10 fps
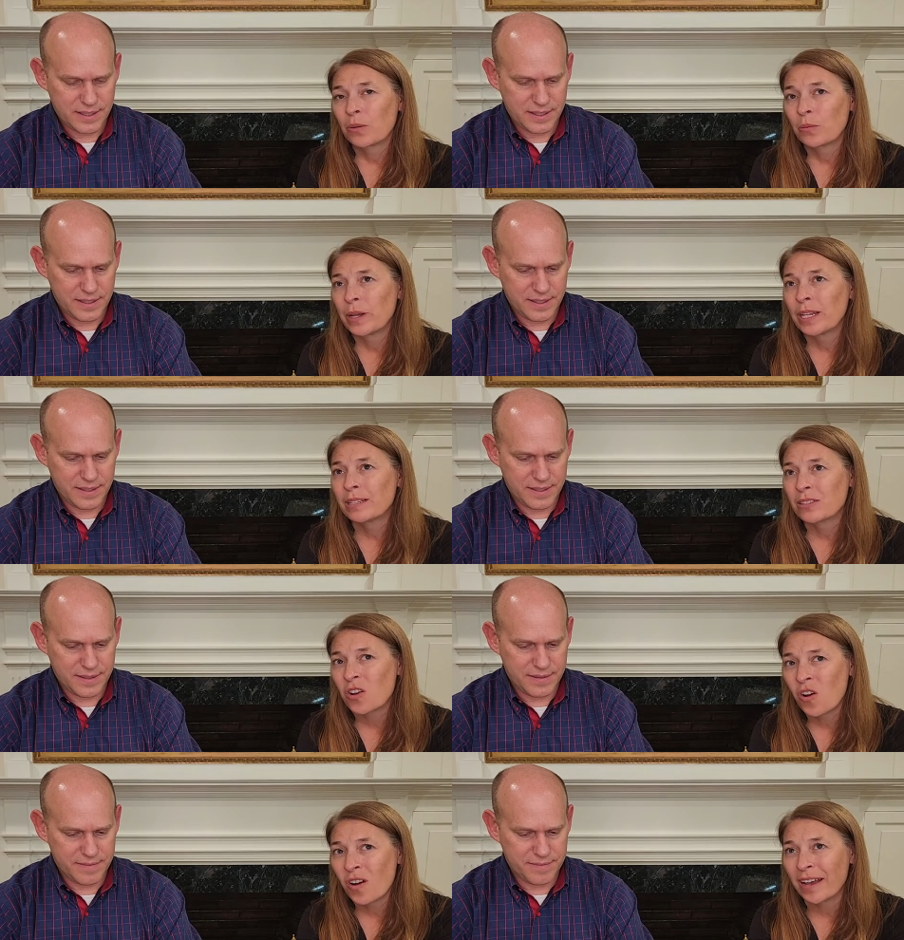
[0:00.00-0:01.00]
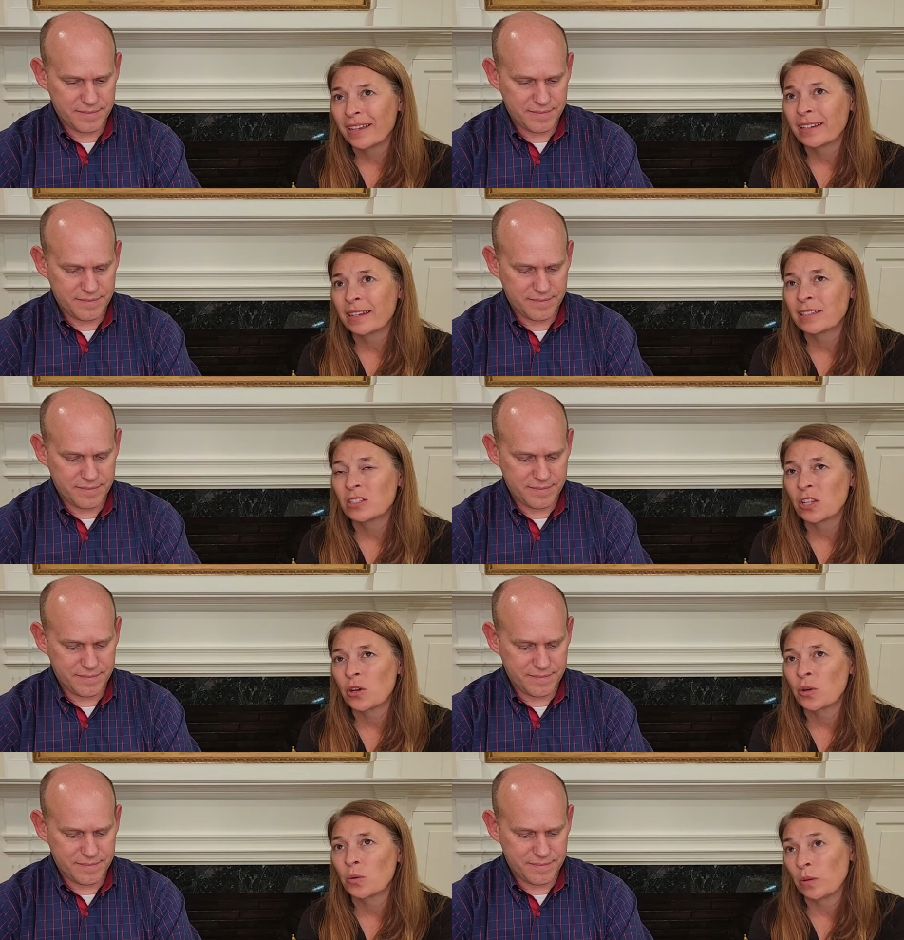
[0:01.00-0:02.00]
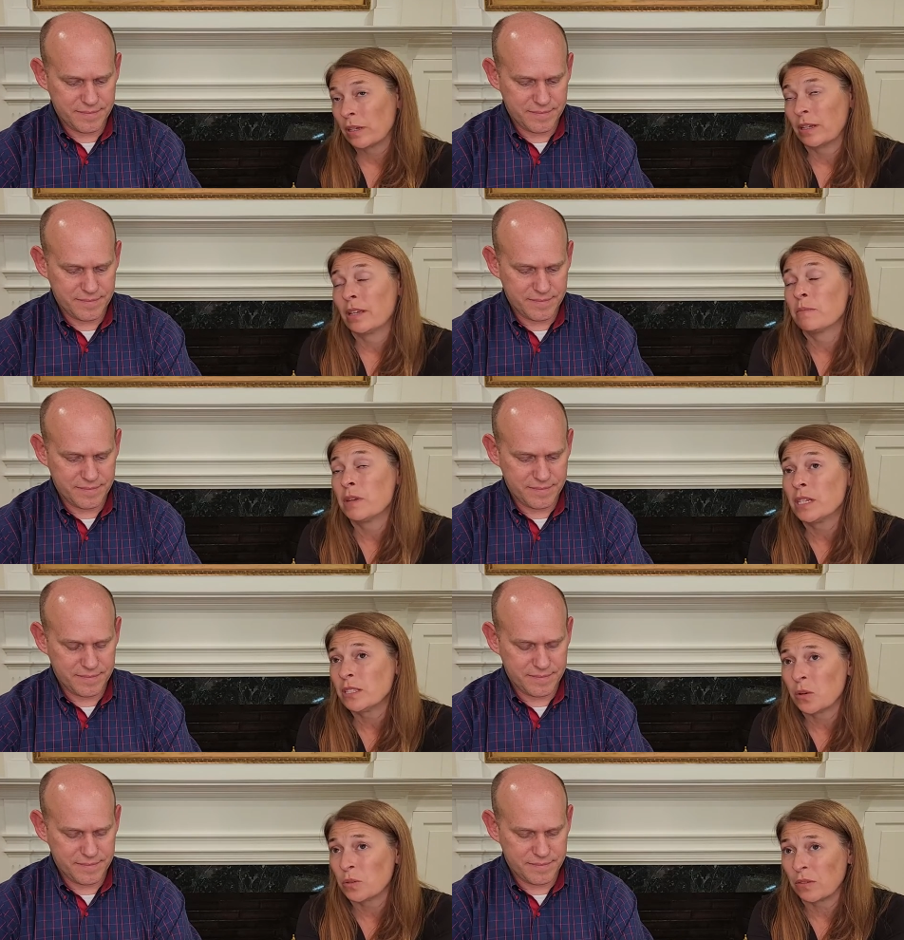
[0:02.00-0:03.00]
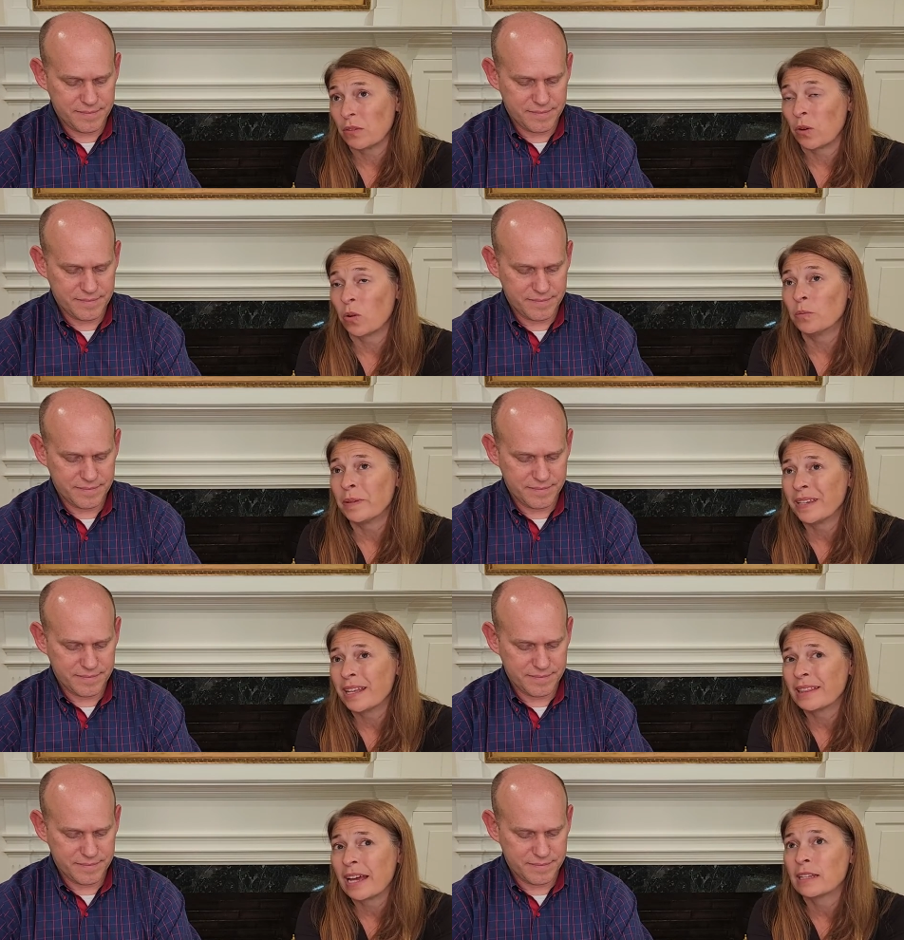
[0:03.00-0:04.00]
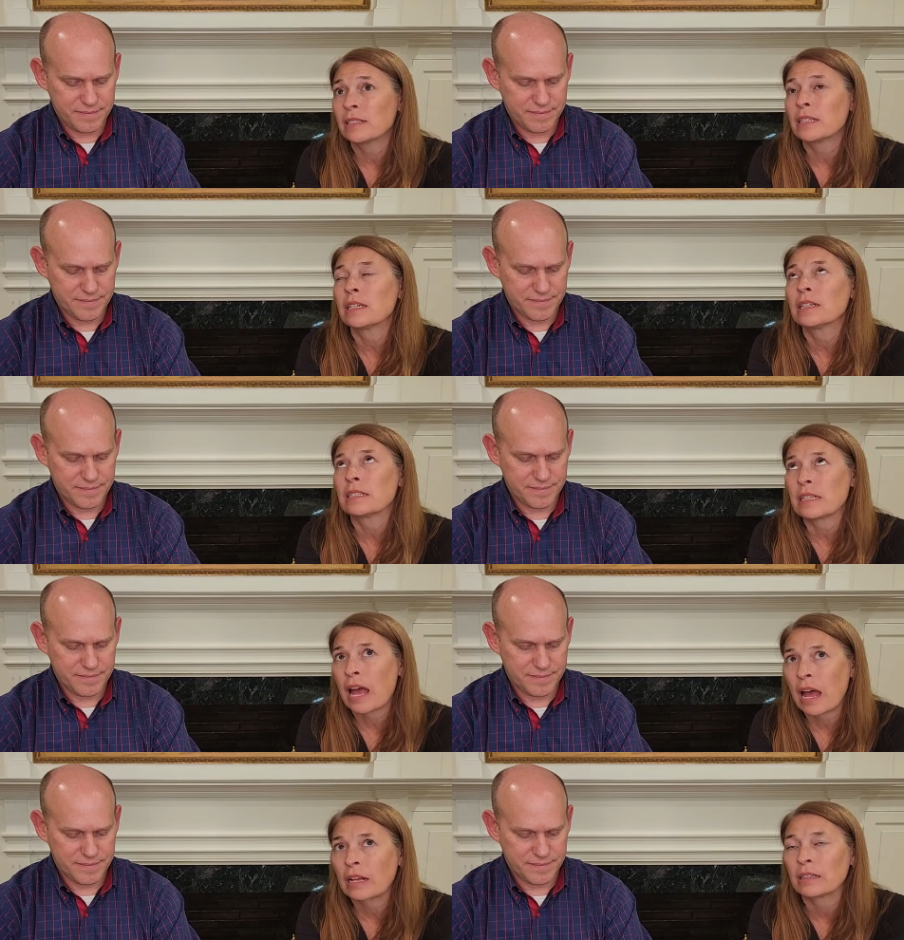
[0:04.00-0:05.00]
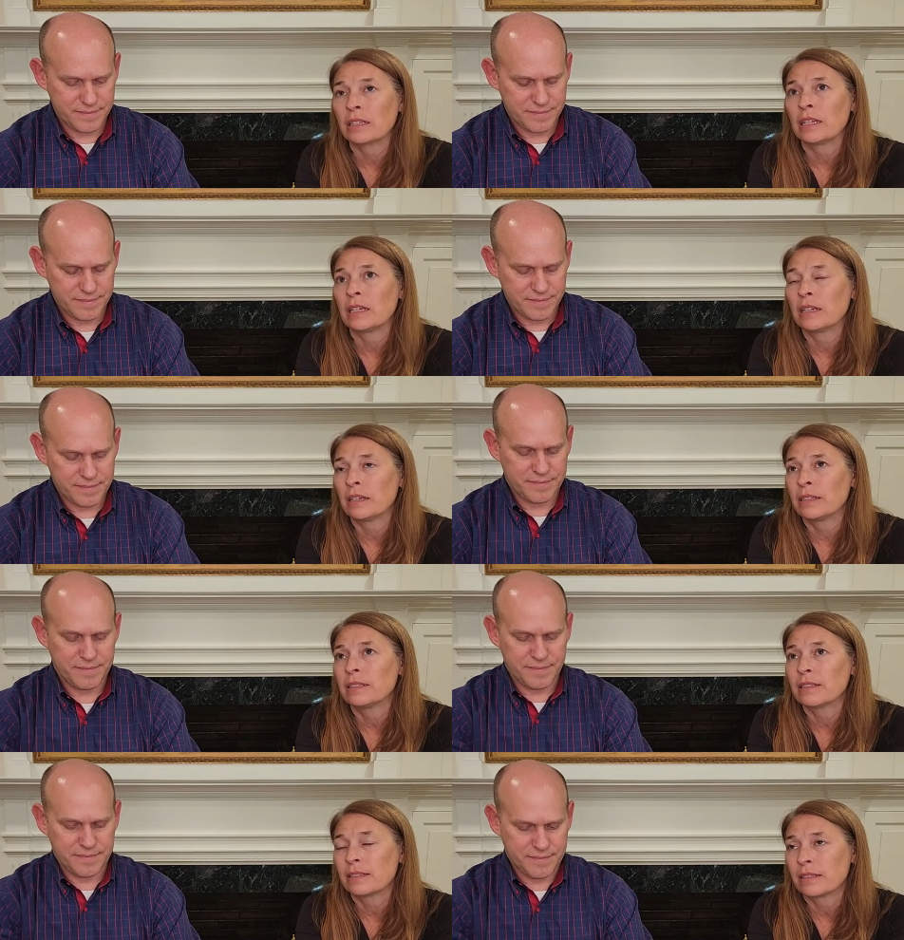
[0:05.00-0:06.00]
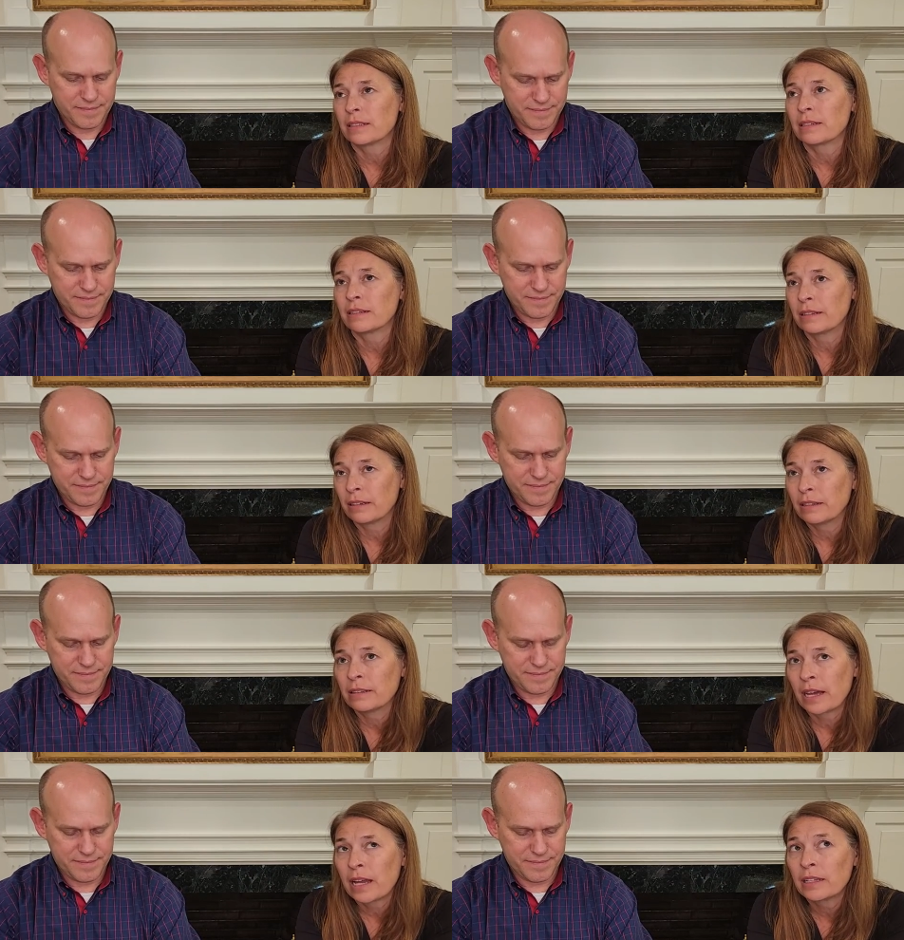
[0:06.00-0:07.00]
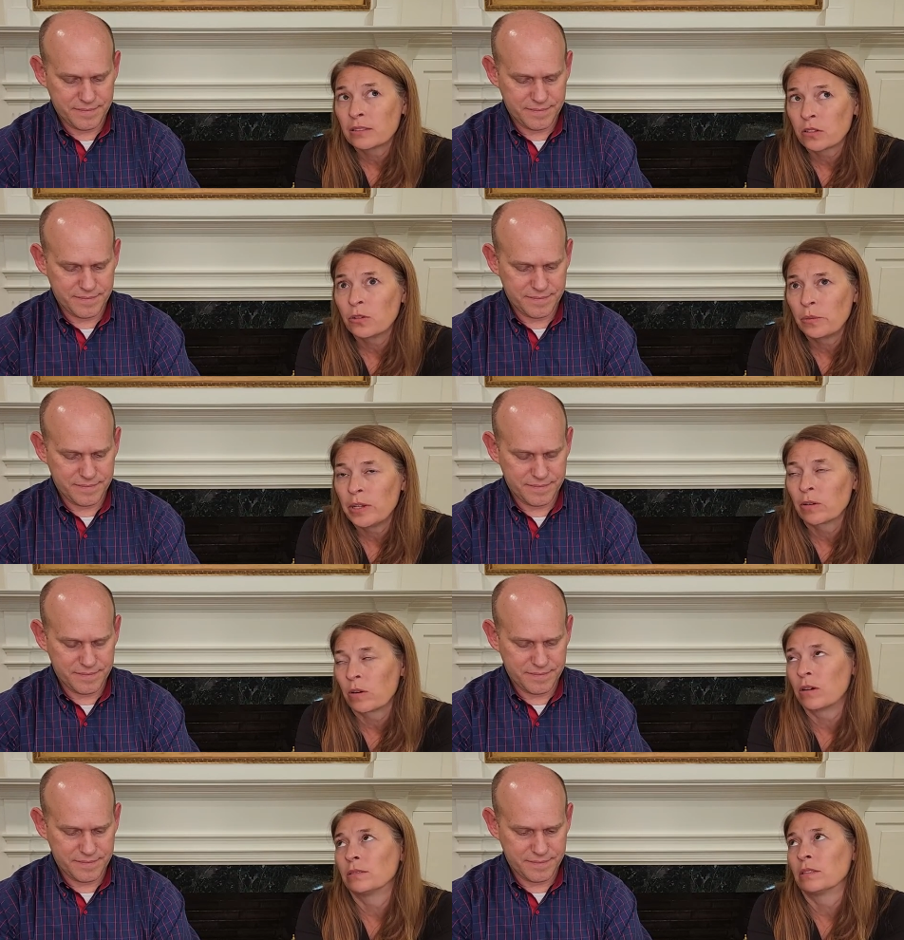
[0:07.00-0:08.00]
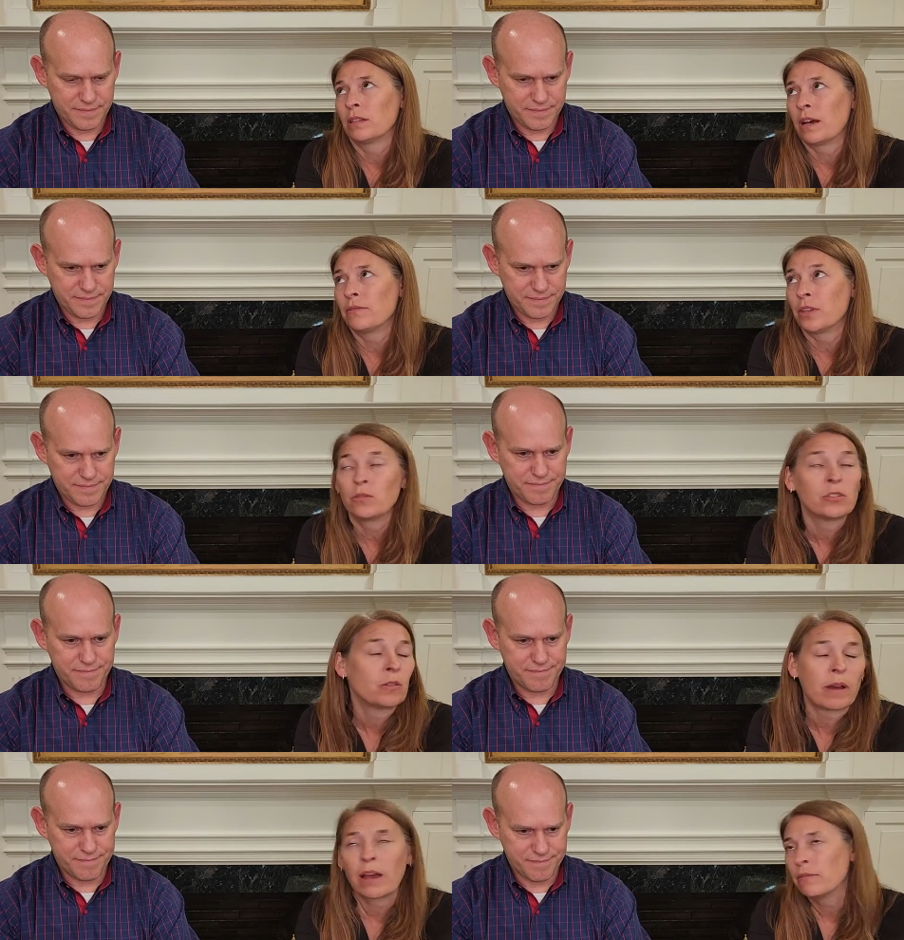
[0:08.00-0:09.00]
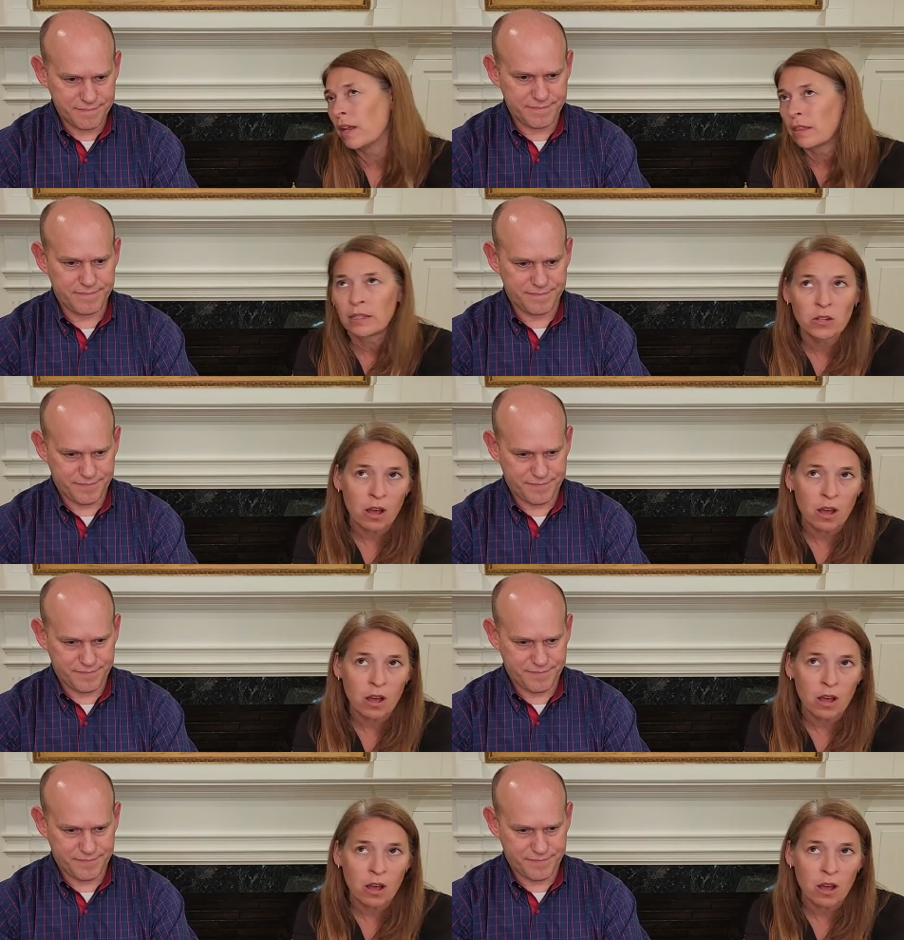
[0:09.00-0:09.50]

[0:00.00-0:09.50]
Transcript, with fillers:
Speaker 1: when it's not it's so it can be so difficult but yet that is exactly it's that is who we are called to love those who mm. have nothing to